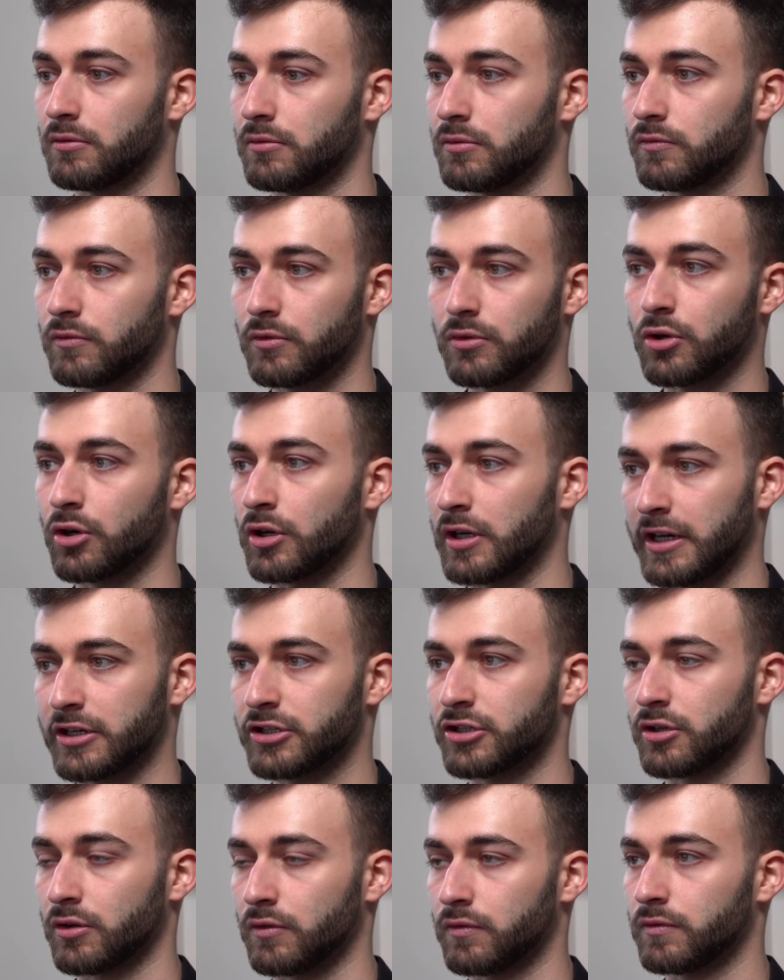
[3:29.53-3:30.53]

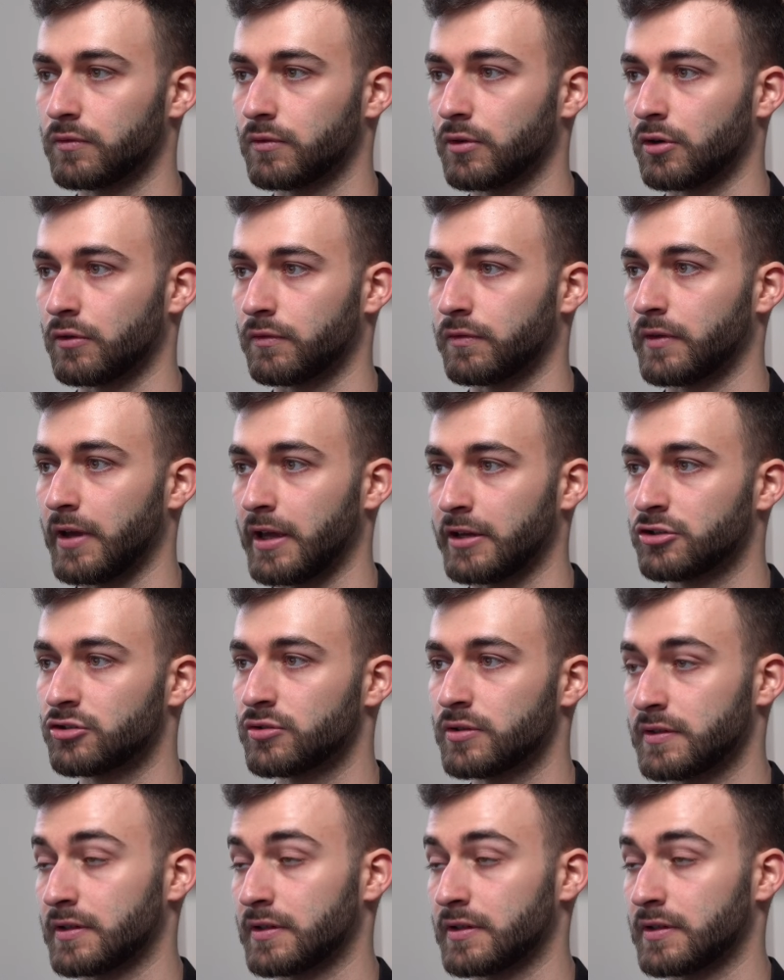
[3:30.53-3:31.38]
collection of entries,